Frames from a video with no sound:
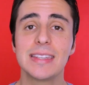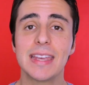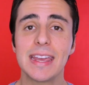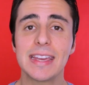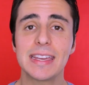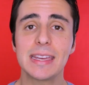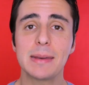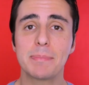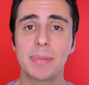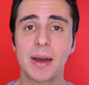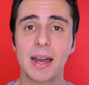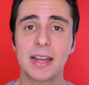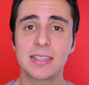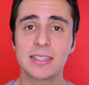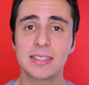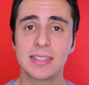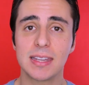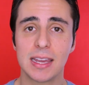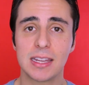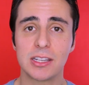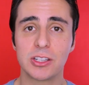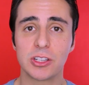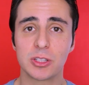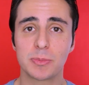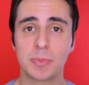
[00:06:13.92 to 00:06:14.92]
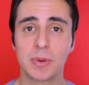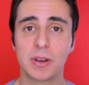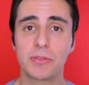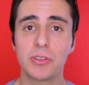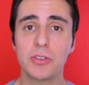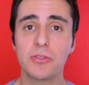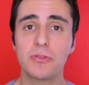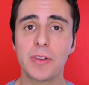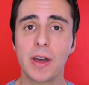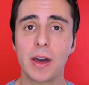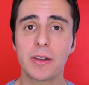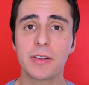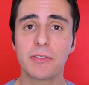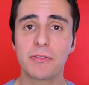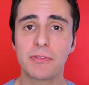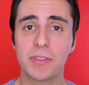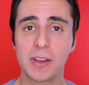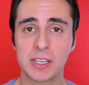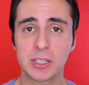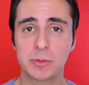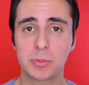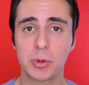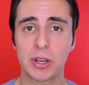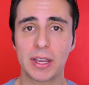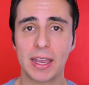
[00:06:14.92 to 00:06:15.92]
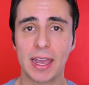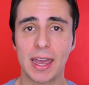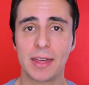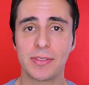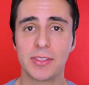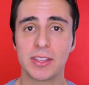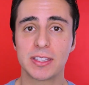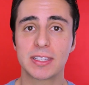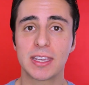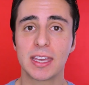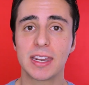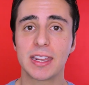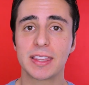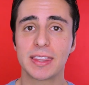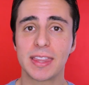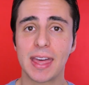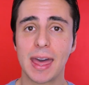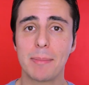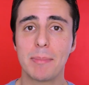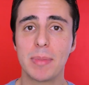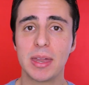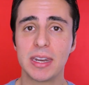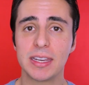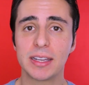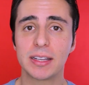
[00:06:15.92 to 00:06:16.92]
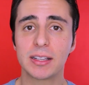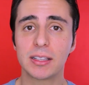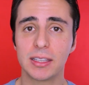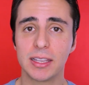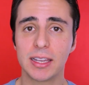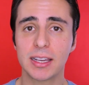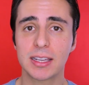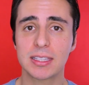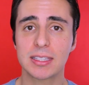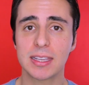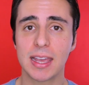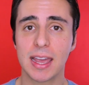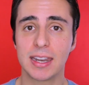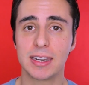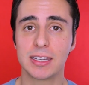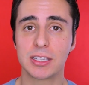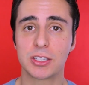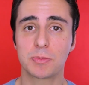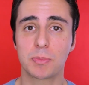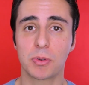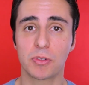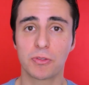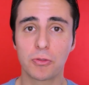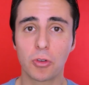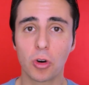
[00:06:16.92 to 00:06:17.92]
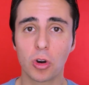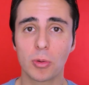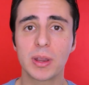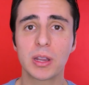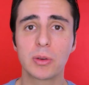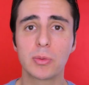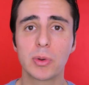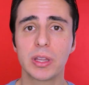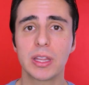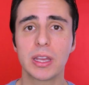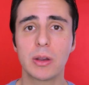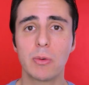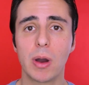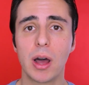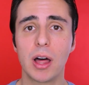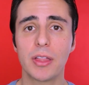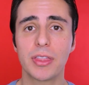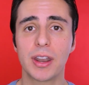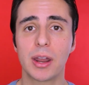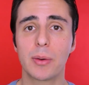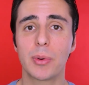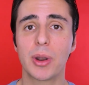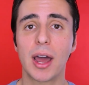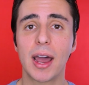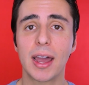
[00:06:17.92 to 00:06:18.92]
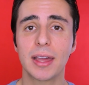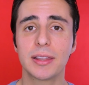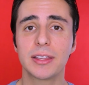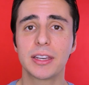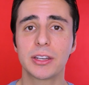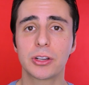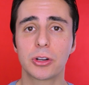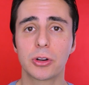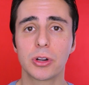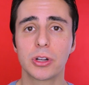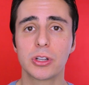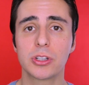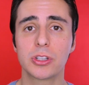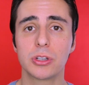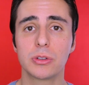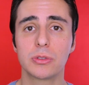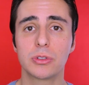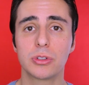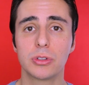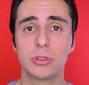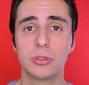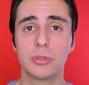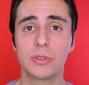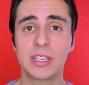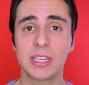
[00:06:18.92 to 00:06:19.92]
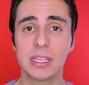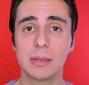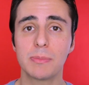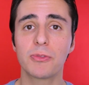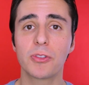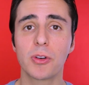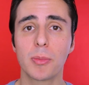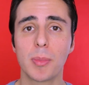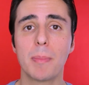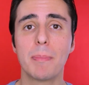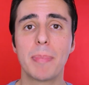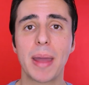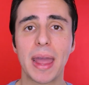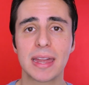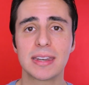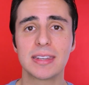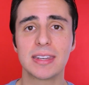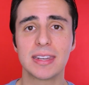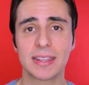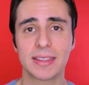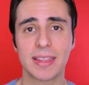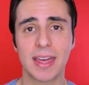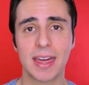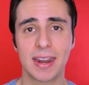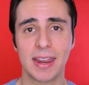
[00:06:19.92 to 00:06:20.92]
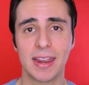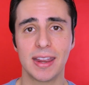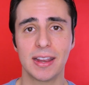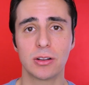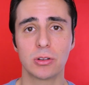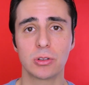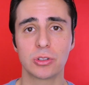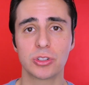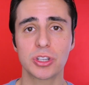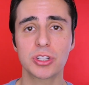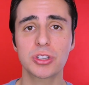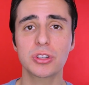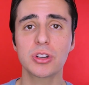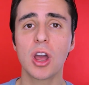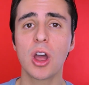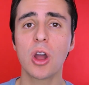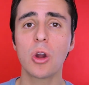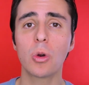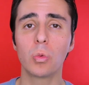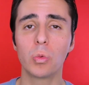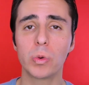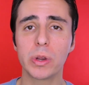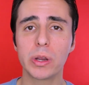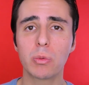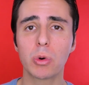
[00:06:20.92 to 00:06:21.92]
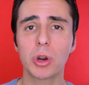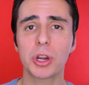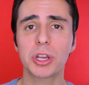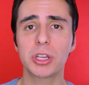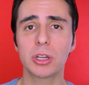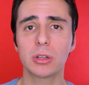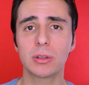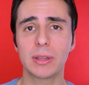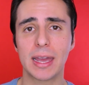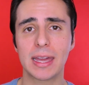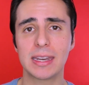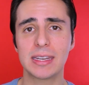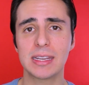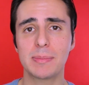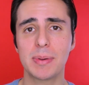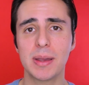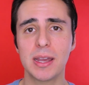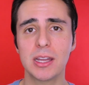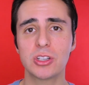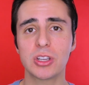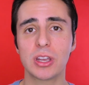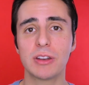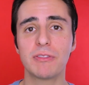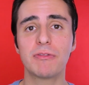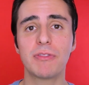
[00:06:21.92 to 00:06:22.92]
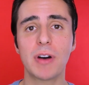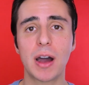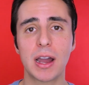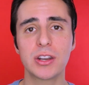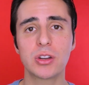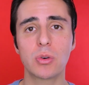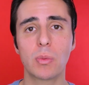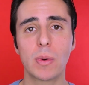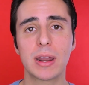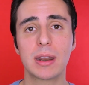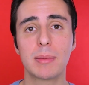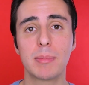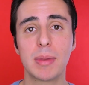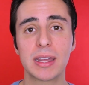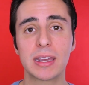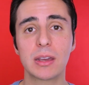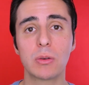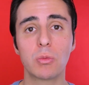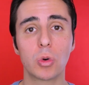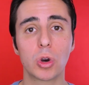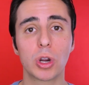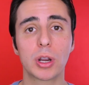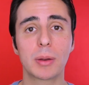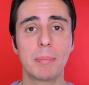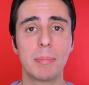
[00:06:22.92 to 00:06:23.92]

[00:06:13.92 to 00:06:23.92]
Take it by stages, but if you found a Facebook ad that's getting that many clicks and it's performing really well, then I would highly encourage you to keep from abandoning that angle. Just rework your landing page and find a way to make it work